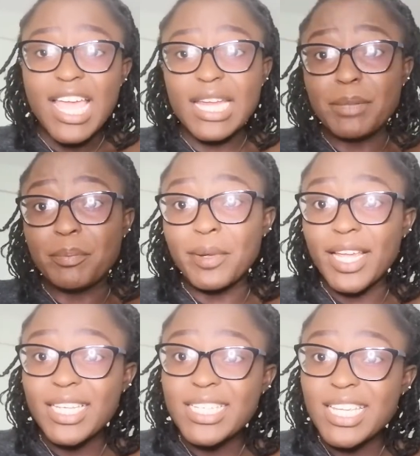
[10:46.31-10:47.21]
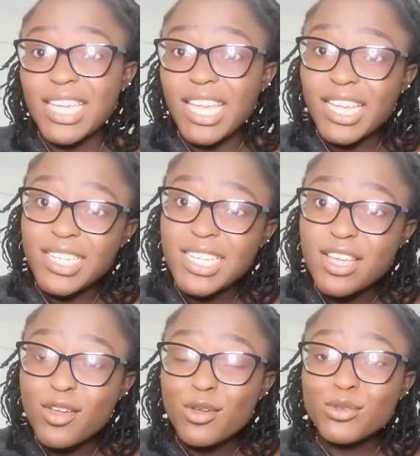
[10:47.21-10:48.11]
and painting it
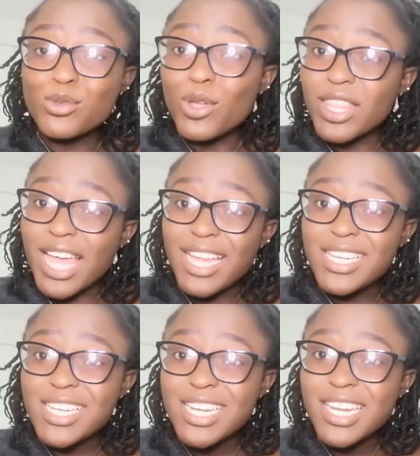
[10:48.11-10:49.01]
so that